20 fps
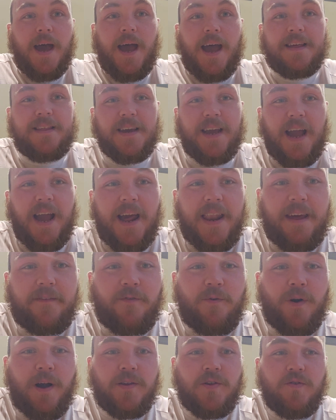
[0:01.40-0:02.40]
How's it going,
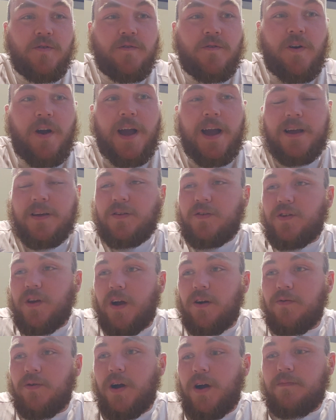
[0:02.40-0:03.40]
everyone? You all right? So,
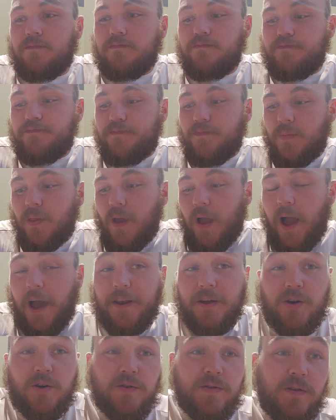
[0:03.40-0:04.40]

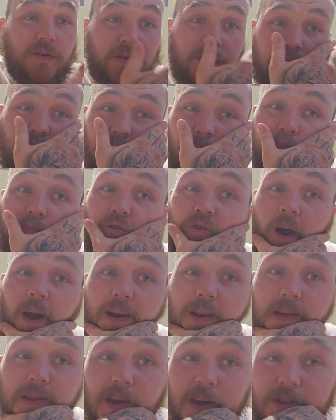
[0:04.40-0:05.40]
had a good
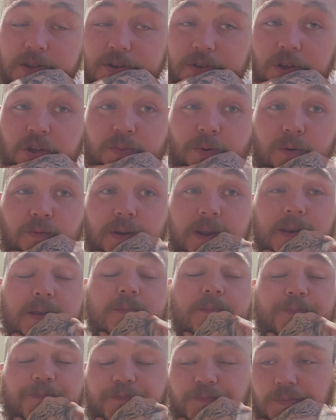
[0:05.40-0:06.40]
training session this morning.
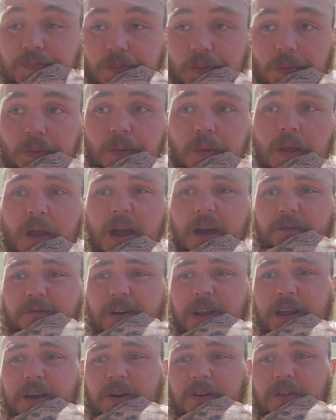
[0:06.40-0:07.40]
Had a
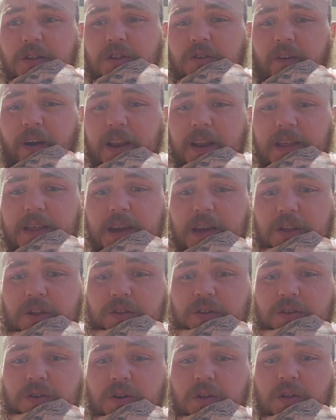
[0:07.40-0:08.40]
really good training
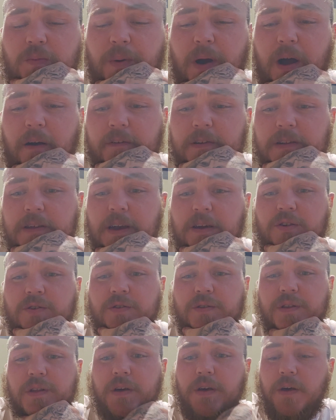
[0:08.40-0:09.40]
session, good sparring
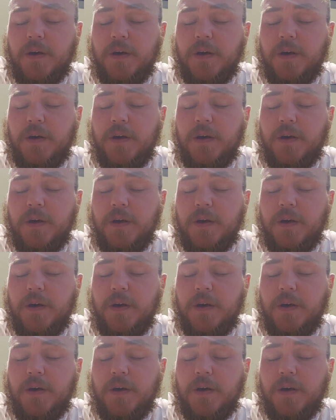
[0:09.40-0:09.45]
session.